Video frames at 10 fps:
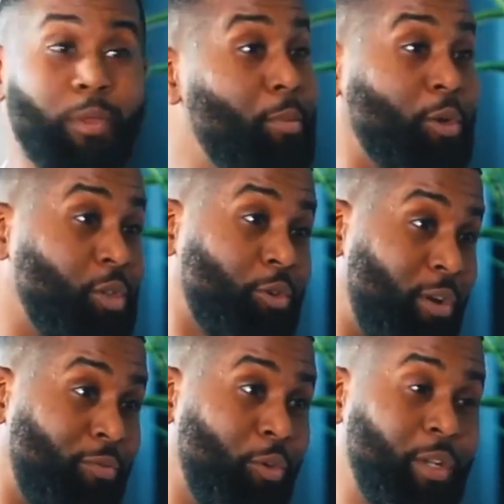Because I
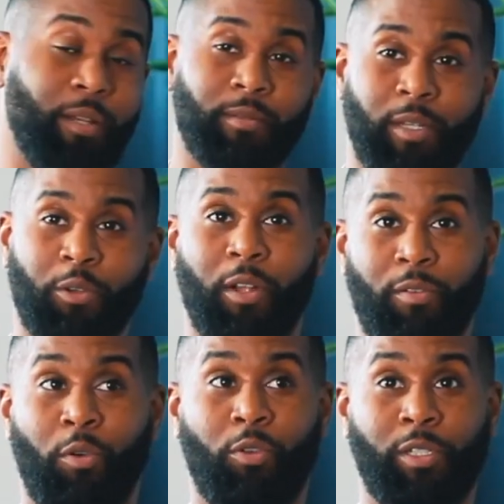couldn't afford it. Couldn't
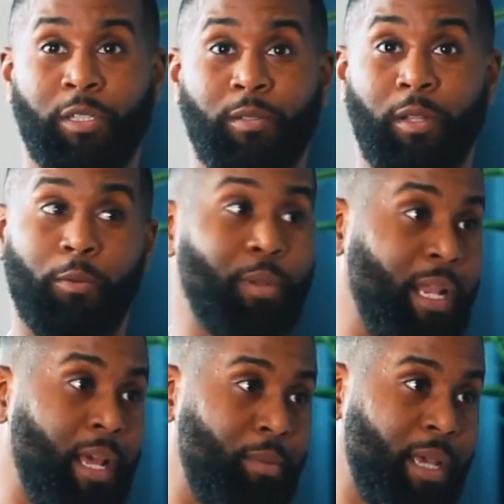afford to, you know,
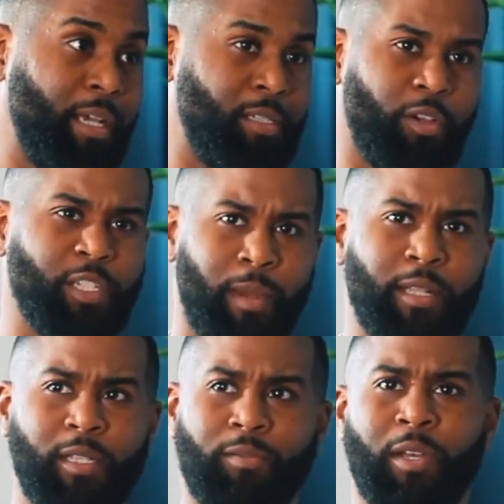planning applications are
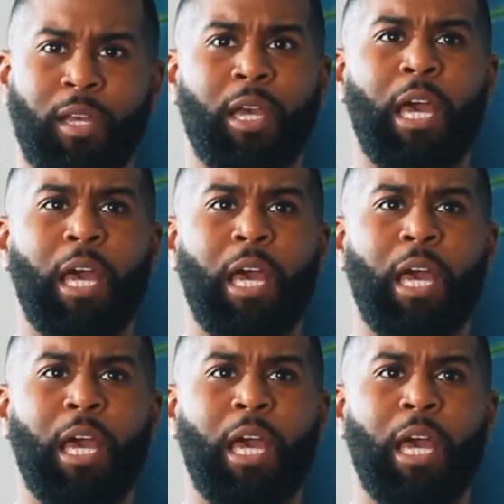expensive. Yeah.